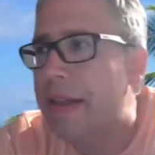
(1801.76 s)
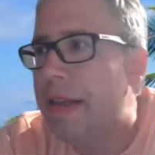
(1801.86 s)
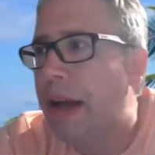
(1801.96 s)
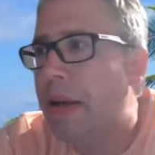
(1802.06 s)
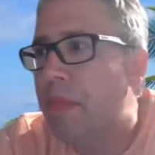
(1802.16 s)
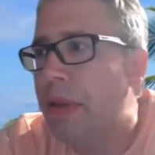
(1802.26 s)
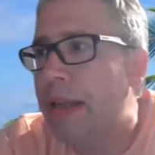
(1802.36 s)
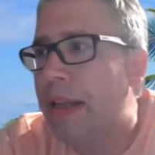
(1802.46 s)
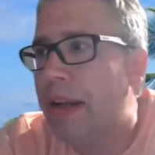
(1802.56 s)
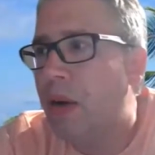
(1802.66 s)
can play
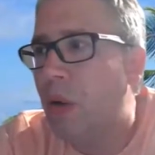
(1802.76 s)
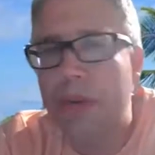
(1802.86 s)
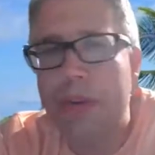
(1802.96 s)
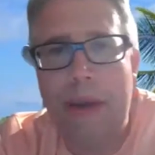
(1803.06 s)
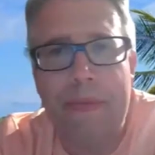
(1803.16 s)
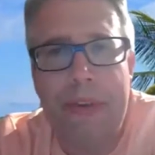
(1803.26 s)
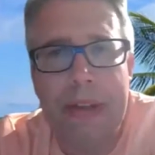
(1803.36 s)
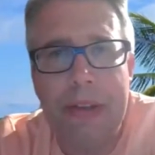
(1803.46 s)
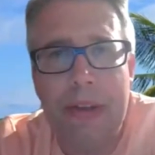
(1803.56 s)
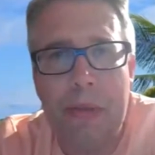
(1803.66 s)
like an old-time
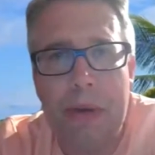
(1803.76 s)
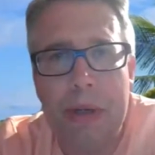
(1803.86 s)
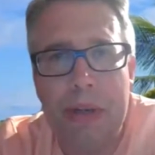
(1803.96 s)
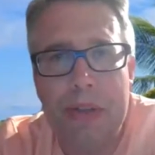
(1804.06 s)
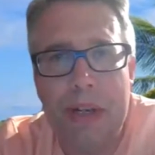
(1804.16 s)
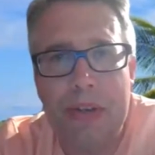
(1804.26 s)
fiddle number, because they're so